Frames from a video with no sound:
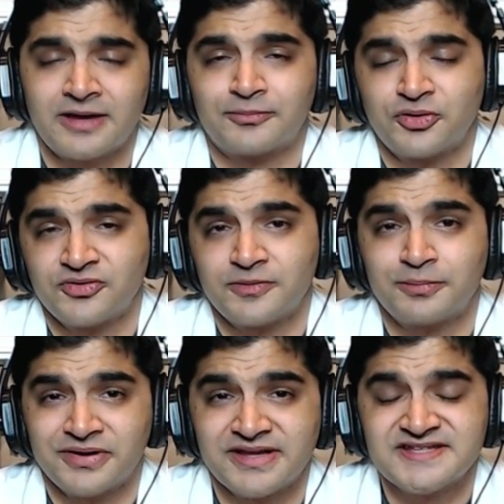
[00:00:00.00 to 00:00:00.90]
and
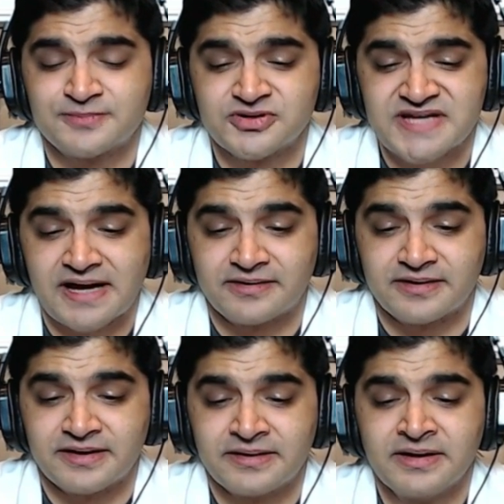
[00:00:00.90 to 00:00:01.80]
police
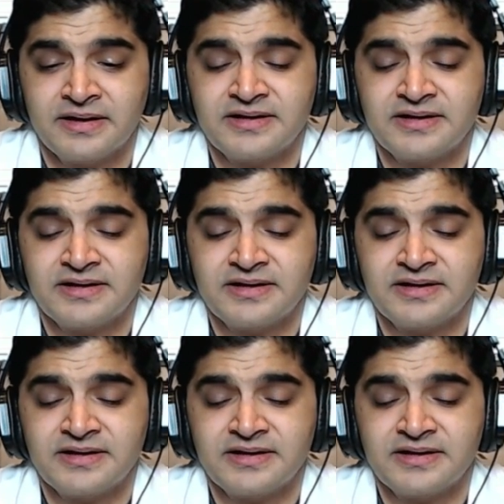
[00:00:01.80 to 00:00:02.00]
brutality,